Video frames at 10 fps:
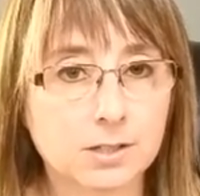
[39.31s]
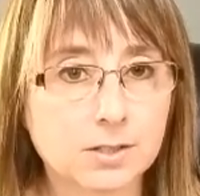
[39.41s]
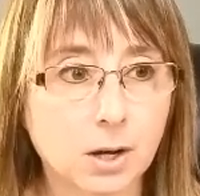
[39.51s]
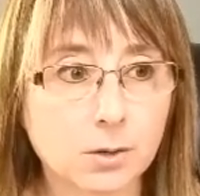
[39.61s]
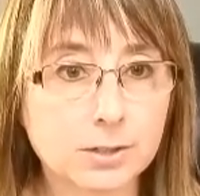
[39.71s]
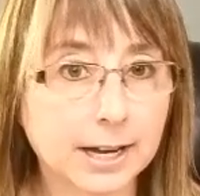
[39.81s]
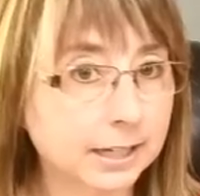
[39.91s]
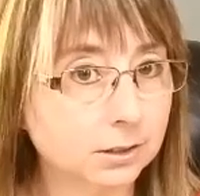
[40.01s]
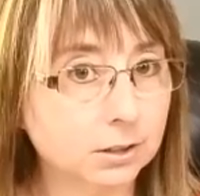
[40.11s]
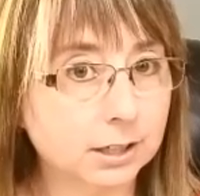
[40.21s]
So
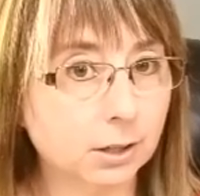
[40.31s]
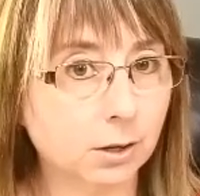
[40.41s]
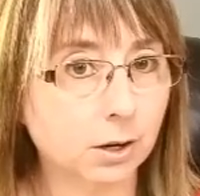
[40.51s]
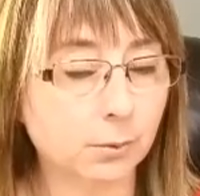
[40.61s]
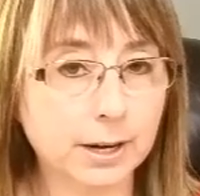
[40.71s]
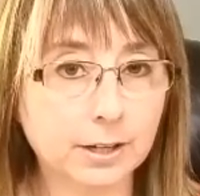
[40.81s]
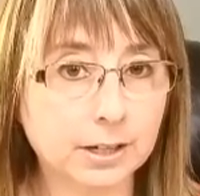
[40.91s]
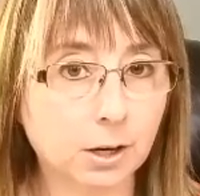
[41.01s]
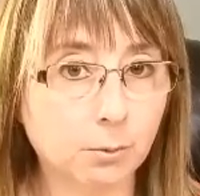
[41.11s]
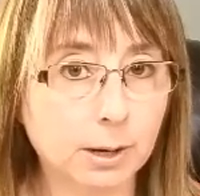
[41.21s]
take a look
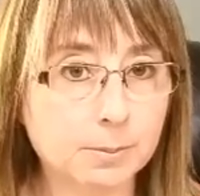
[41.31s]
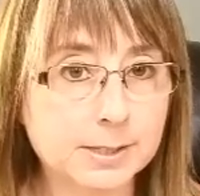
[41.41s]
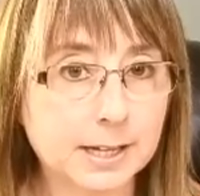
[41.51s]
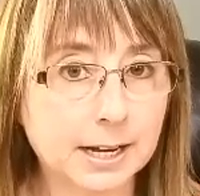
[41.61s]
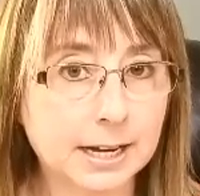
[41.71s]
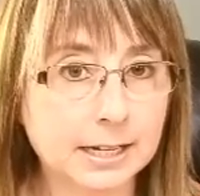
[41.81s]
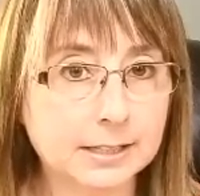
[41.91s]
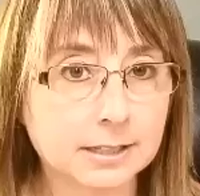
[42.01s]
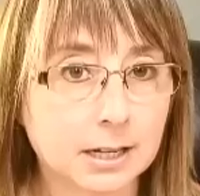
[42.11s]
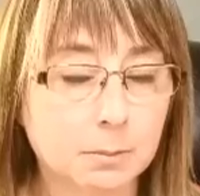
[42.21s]
around at our
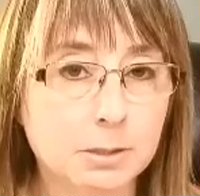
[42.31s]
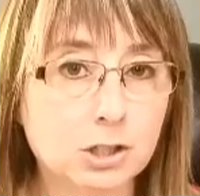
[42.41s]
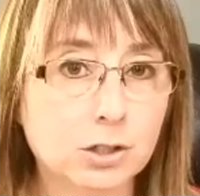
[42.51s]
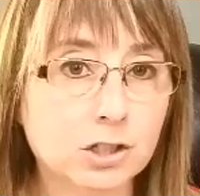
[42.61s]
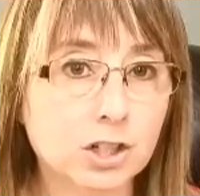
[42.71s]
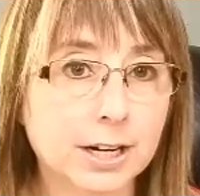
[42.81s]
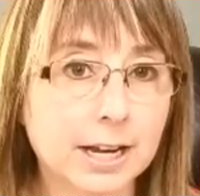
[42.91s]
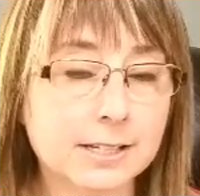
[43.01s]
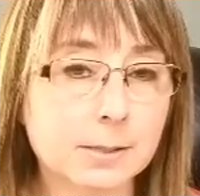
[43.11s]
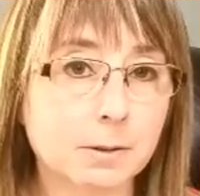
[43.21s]
website, be sure and
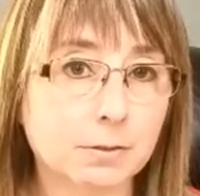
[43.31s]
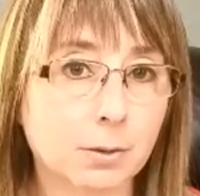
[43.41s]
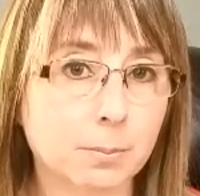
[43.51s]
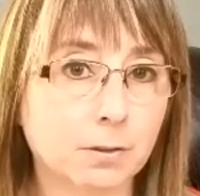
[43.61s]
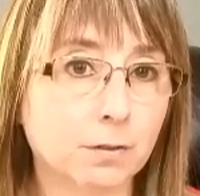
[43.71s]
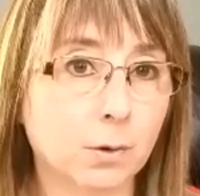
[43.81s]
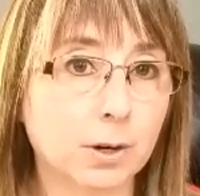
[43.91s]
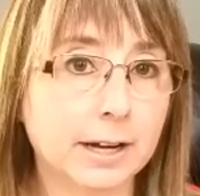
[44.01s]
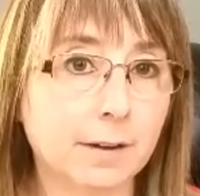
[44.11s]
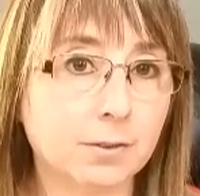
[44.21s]
check out some of our
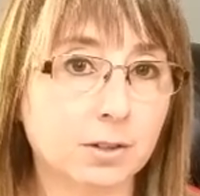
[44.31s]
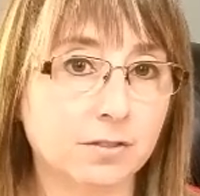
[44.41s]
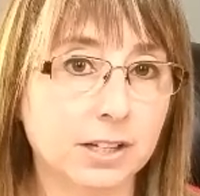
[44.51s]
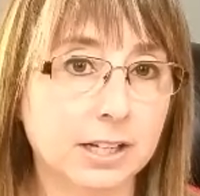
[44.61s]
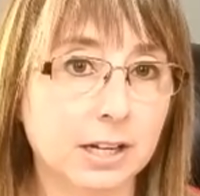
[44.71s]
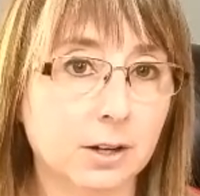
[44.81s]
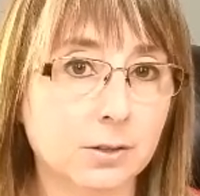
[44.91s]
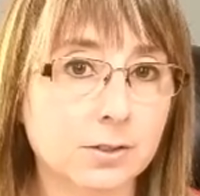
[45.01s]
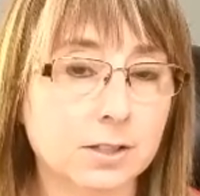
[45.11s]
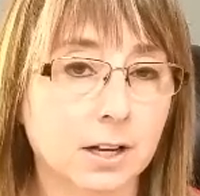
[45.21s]
before and after
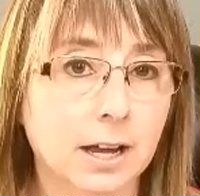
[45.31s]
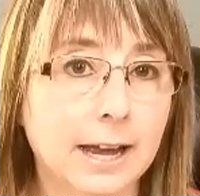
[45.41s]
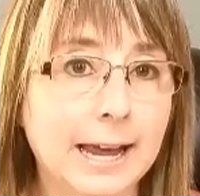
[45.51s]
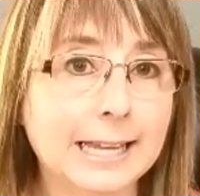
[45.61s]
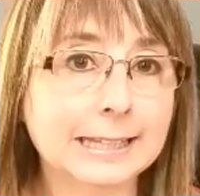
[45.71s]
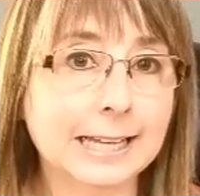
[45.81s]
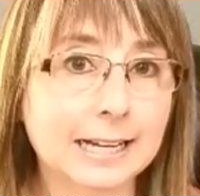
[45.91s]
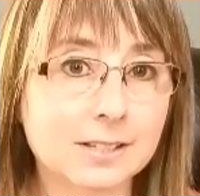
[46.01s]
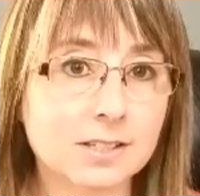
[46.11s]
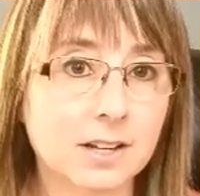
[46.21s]
videos, and
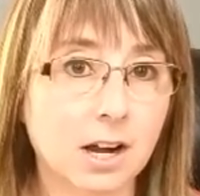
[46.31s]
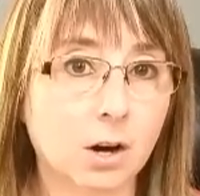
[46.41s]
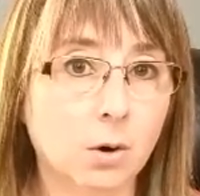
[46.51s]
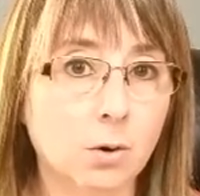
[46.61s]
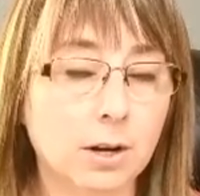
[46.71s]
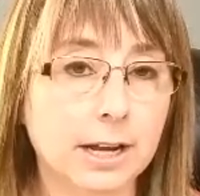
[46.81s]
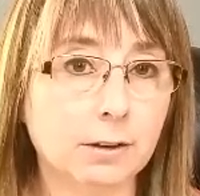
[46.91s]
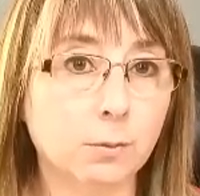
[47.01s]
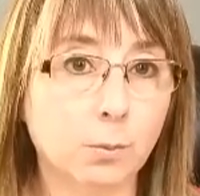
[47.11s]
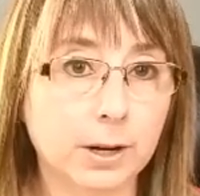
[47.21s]
let us know
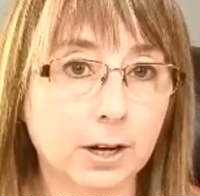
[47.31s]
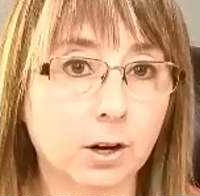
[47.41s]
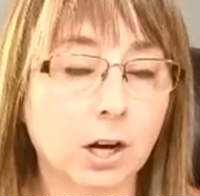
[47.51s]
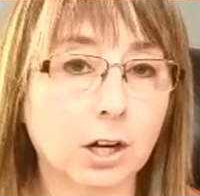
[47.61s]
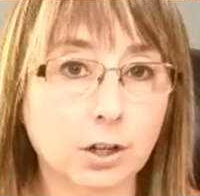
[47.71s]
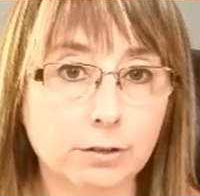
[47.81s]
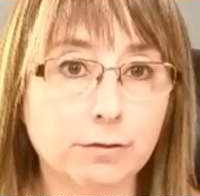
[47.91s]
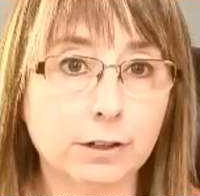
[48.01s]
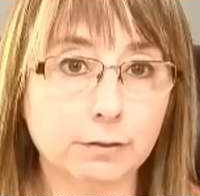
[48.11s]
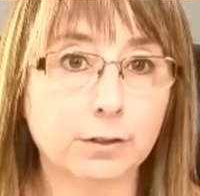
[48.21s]
if we're a good
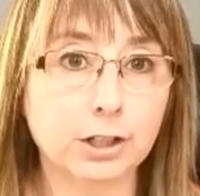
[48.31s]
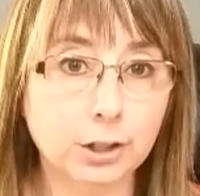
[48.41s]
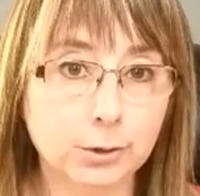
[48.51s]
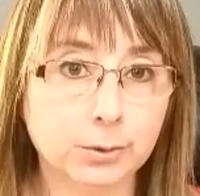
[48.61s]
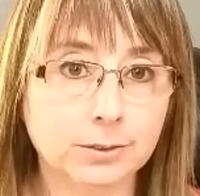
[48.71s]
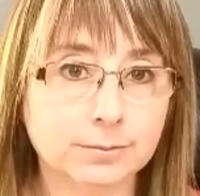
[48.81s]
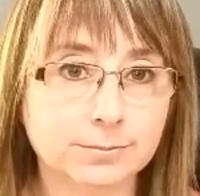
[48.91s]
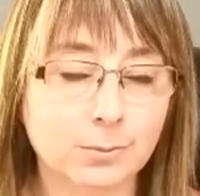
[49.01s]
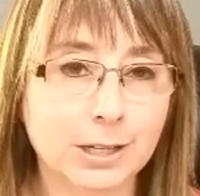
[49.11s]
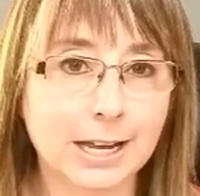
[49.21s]
fit for you.
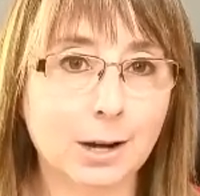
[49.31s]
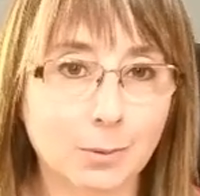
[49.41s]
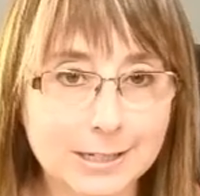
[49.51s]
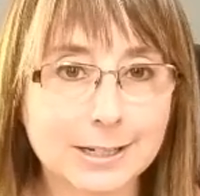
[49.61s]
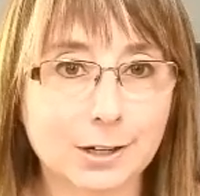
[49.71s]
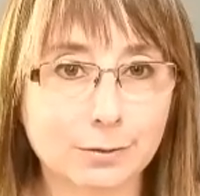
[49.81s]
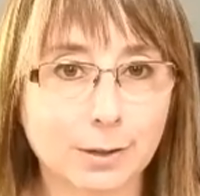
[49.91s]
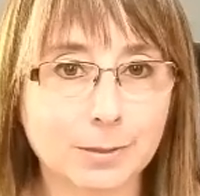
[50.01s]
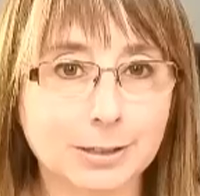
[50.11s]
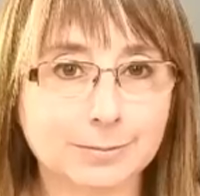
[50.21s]
We can't wait to hear
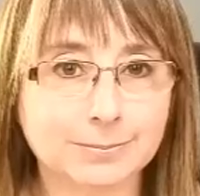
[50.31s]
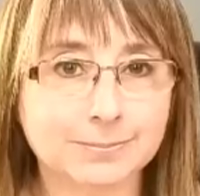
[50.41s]
from you.